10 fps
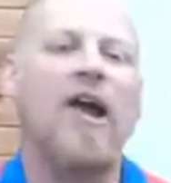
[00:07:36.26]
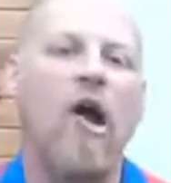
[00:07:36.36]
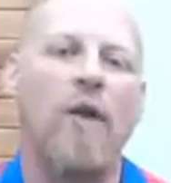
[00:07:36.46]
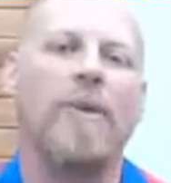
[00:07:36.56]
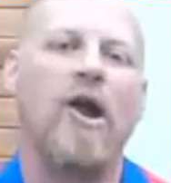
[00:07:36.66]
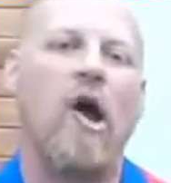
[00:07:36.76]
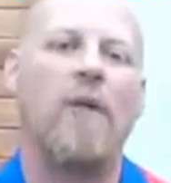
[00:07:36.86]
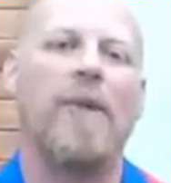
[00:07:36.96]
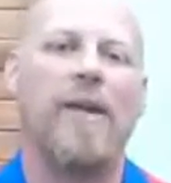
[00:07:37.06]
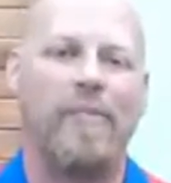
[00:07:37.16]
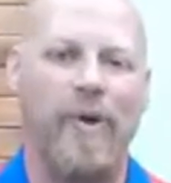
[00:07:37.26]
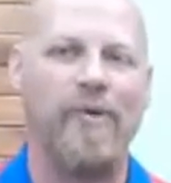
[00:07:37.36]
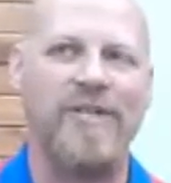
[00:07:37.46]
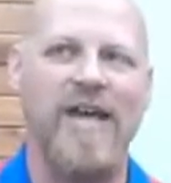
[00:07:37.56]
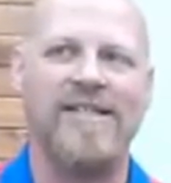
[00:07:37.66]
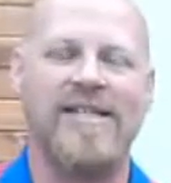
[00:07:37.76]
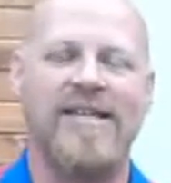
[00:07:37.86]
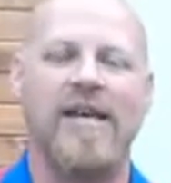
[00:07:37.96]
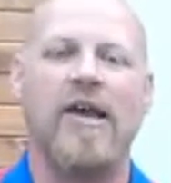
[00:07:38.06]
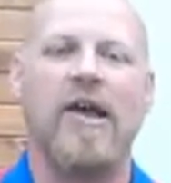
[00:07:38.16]
arm in arm and protest,
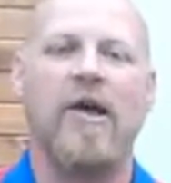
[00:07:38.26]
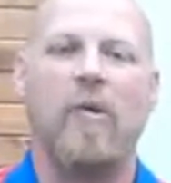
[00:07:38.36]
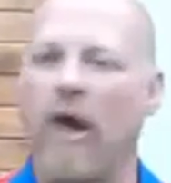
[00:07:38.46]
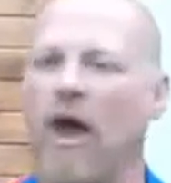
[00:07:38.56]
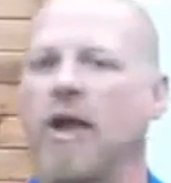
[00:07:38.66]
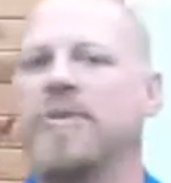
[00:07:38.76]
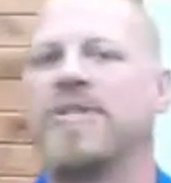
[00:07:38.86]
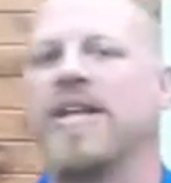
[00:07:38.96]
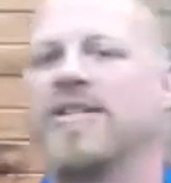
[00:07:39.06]
we're 100%